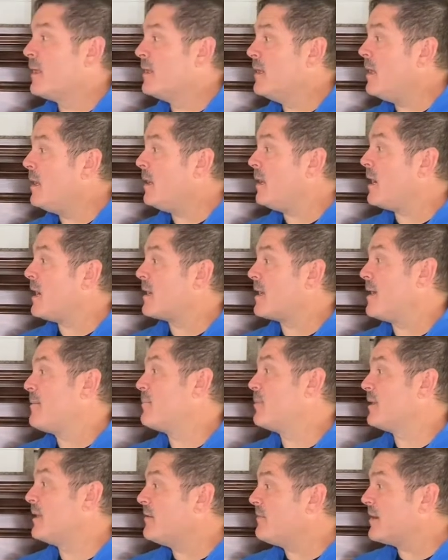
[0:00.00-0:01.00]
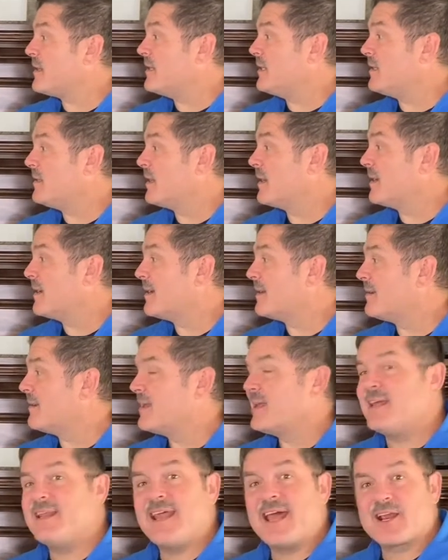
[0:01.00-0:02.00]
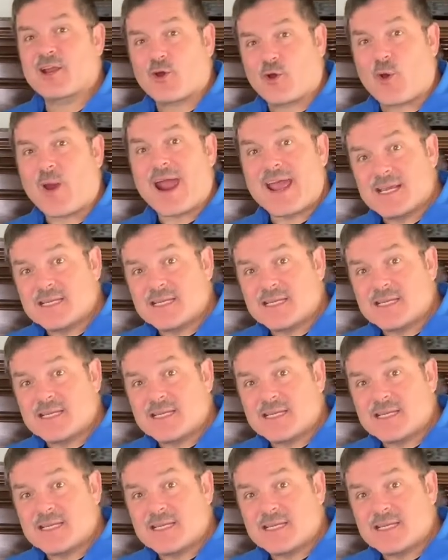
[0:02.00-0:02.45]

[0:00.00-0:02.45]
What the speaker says: Yeah, I can't believe I did that. Isn't that crazy?